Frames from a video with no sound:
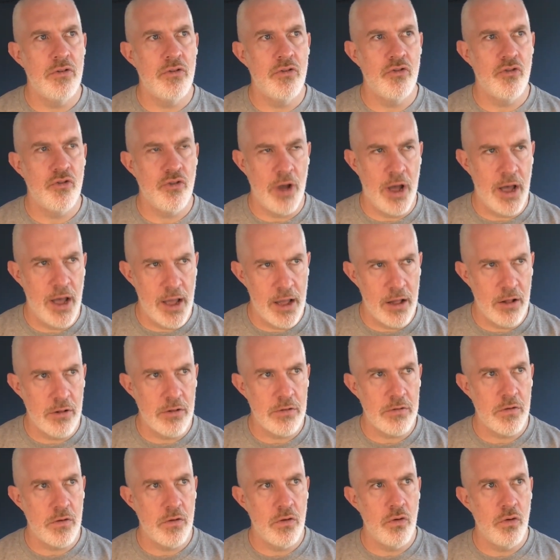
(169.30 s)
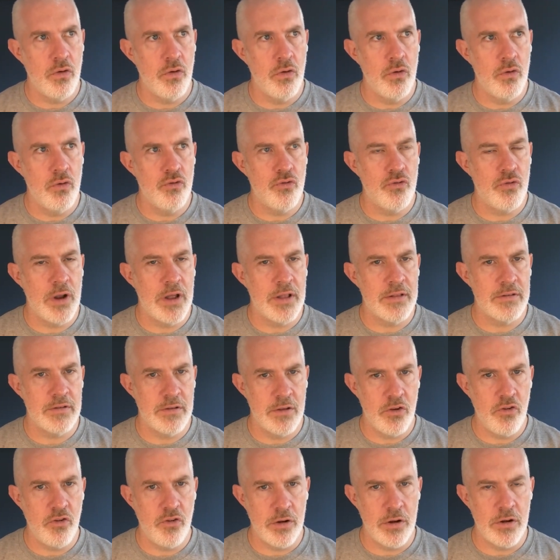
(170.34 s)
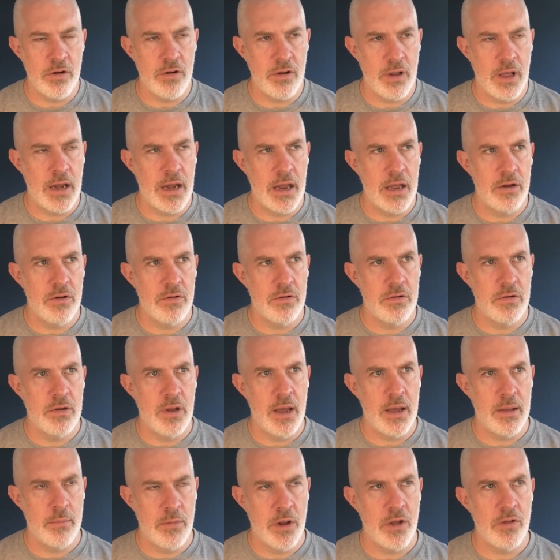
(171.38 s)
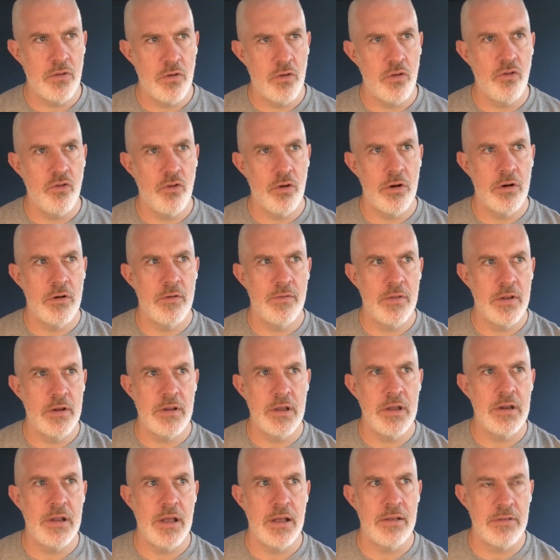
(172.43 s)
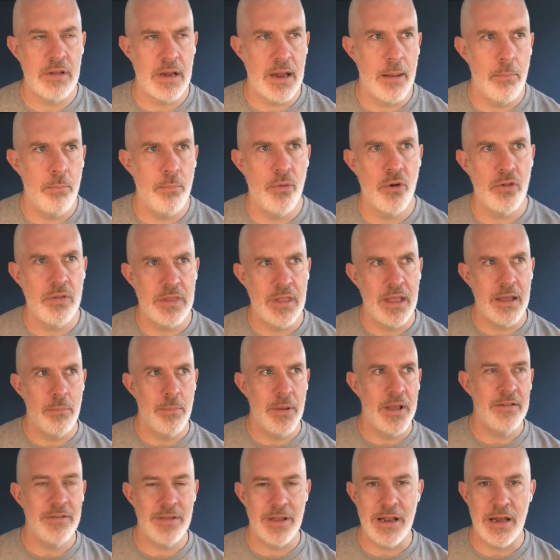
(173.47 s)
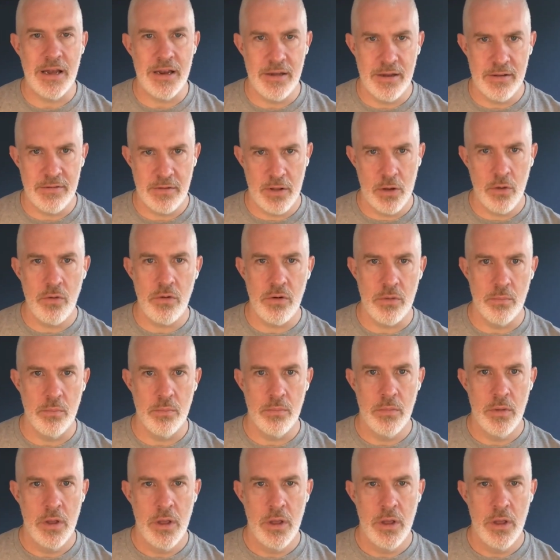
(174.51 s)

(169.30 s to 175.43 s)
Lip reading: child who transitioned, and I'm not too sure of the details of that, but they basically disowned him